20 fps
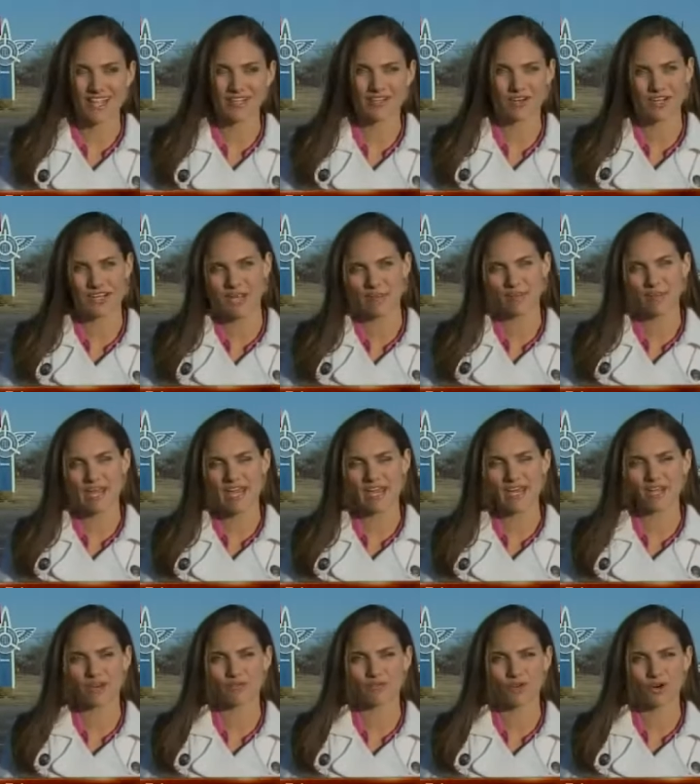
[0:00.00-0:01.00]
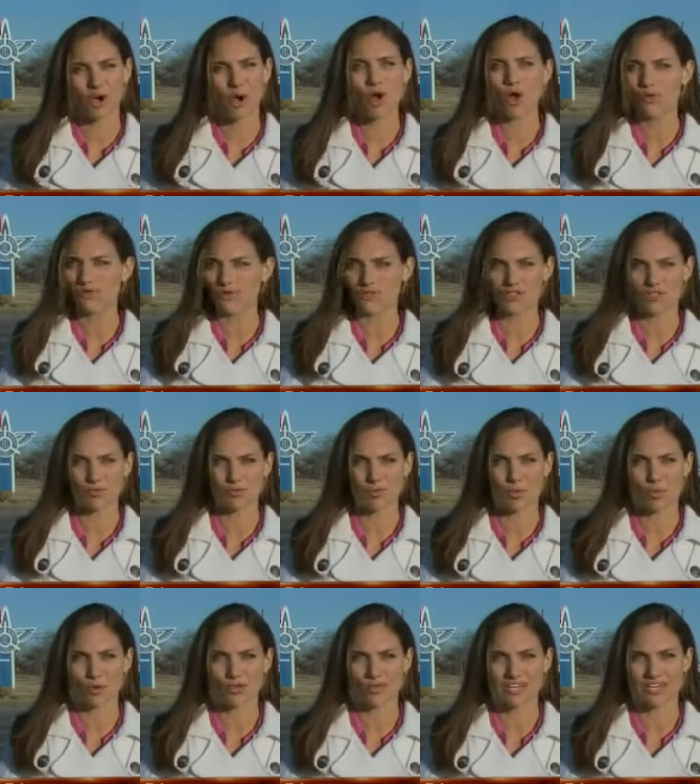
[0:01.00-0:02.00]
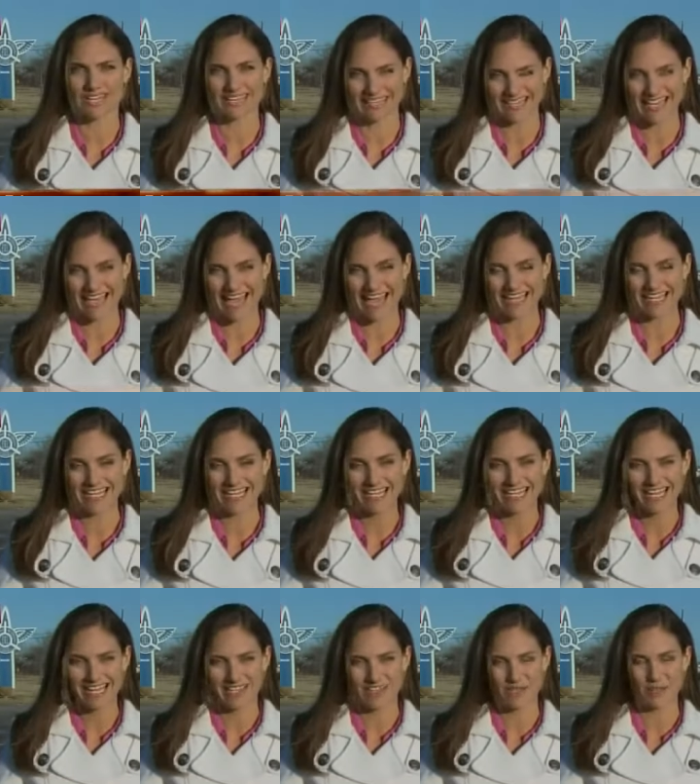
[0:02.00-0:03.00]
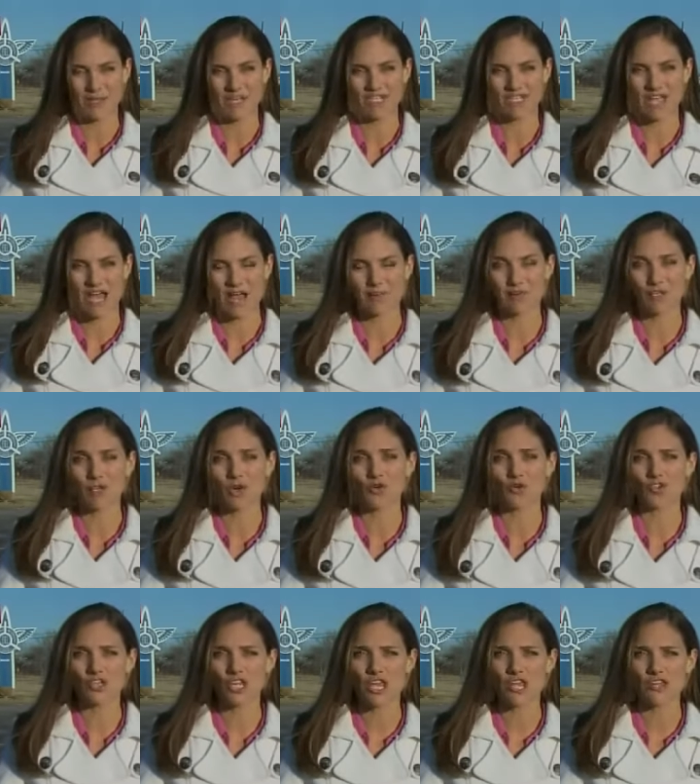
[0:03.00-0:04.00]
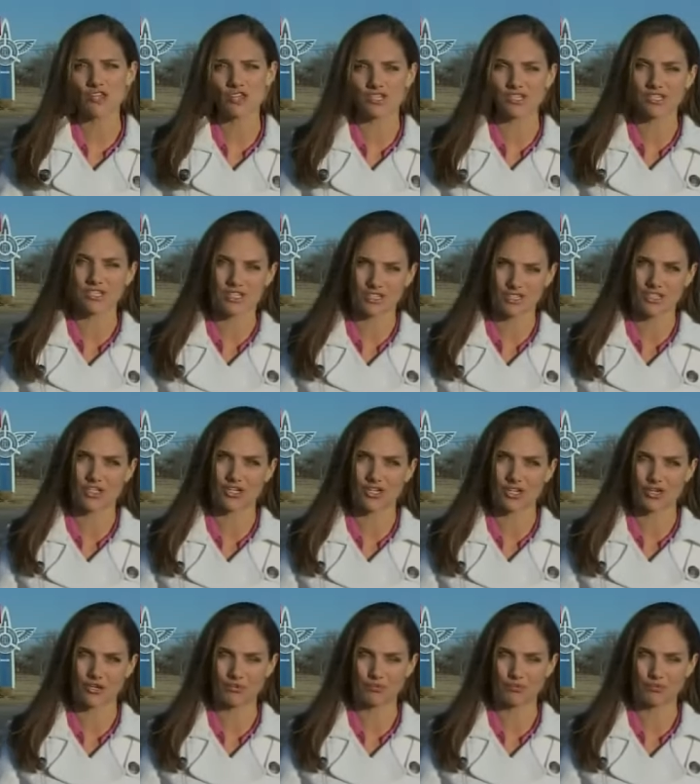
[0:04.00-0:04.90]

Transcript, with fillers: They're campaigning for all of the support they can get. In the meantime, negotiations continue.